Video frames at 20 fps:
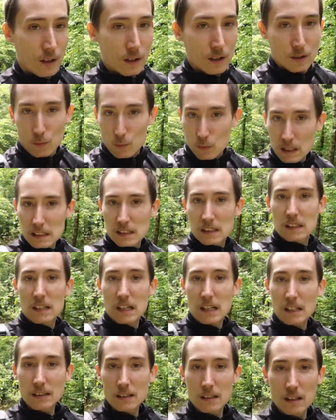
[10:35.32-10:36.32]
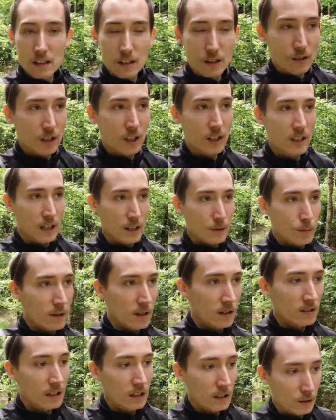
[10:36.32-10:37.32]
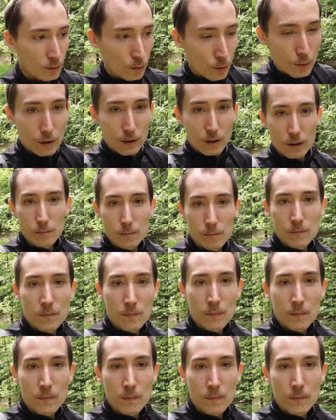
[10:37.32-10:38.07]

So once again, just like with the Sanatorium,